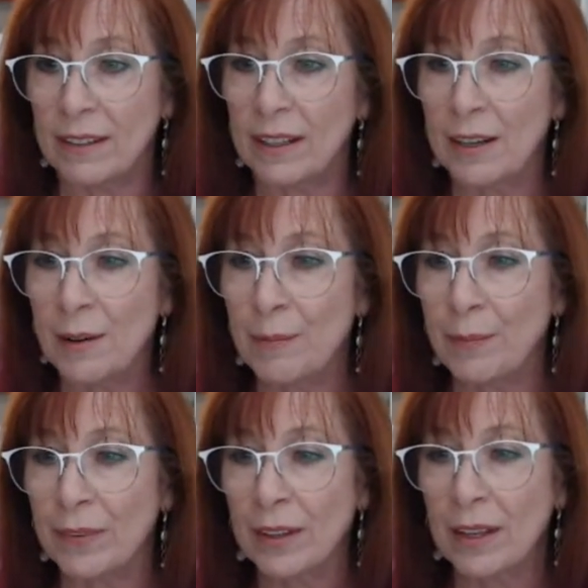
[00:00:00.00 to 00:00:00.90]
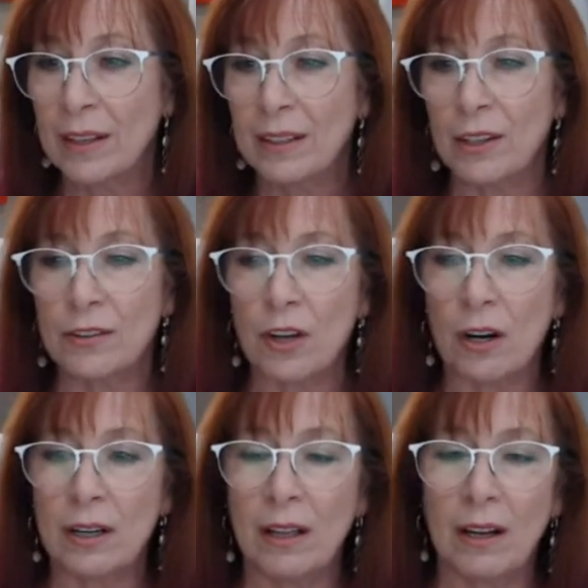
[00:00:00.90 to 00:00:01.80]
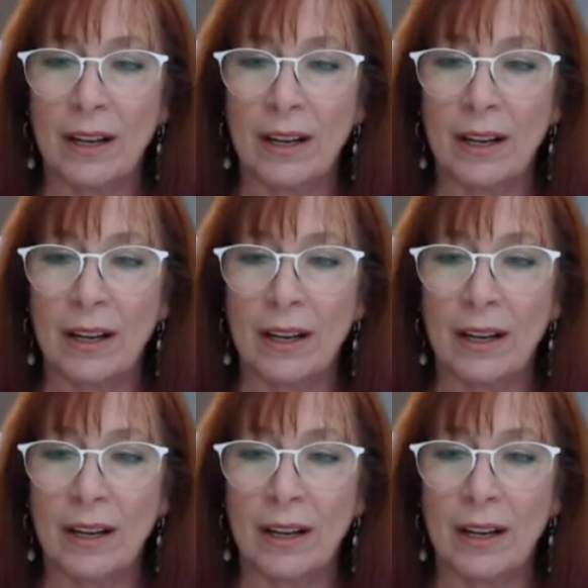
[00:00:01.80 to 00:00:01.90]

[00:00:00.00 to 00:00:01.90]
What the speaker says: There's Carla.